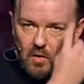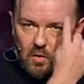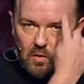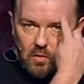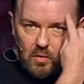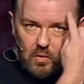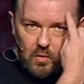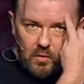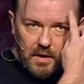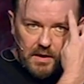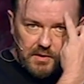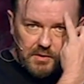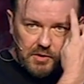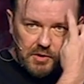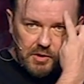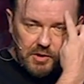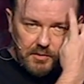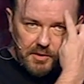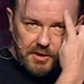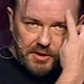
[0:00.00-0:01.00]
ooh, that's a
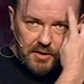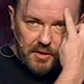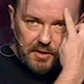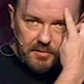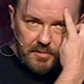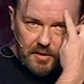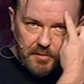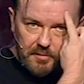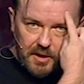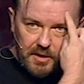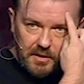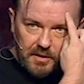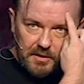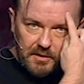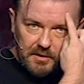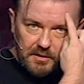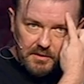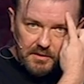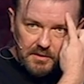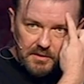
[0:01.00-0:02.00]
suicide bomber.
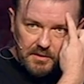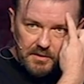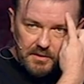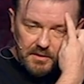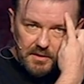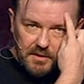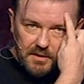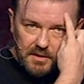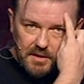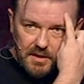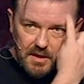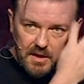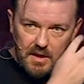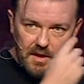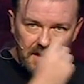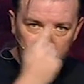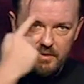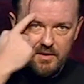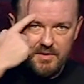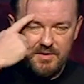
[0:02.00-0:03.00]

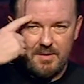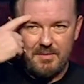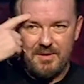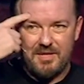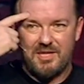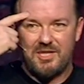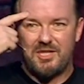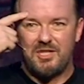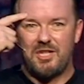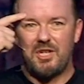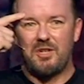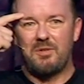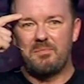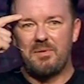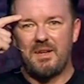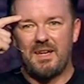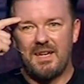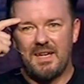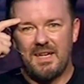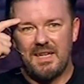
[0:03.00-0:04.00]
Don't be
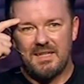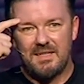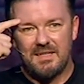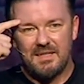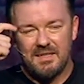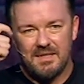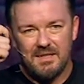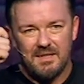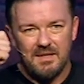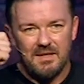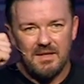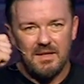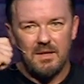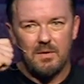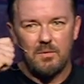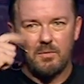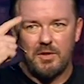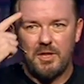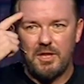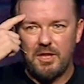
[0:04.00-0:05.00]
stupid.
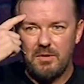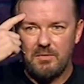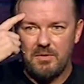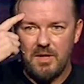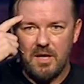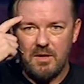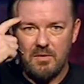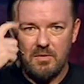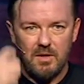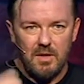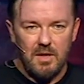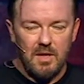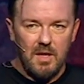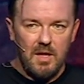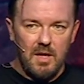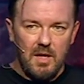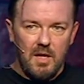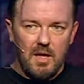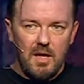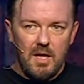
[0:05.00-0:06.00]
What do you know?
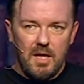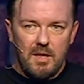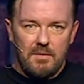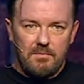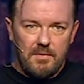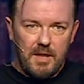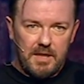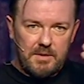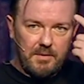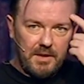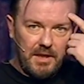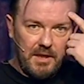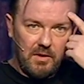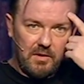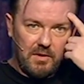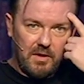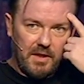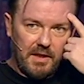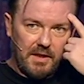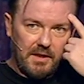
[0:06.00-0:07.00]
That's what they
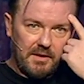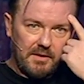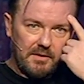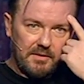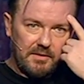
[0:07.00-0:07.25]
look like.